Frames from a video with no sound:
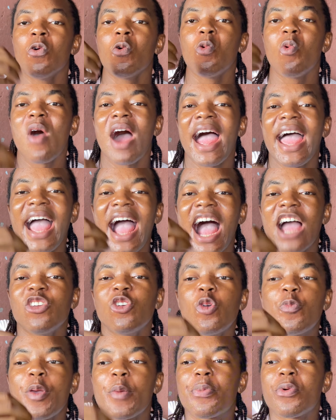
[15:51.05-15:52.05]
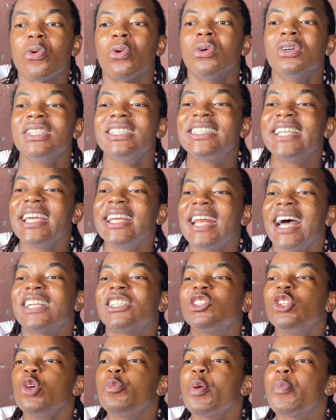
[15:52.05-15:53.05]
Why are you people saying
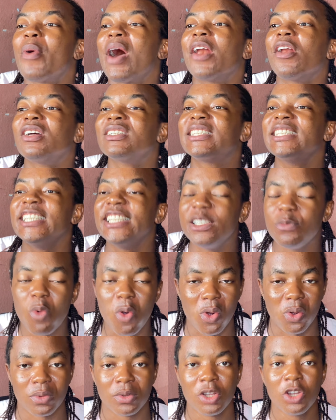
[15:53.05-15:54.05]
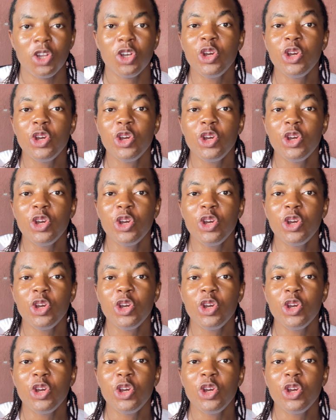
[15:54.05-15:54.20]
that you people are not Igbo?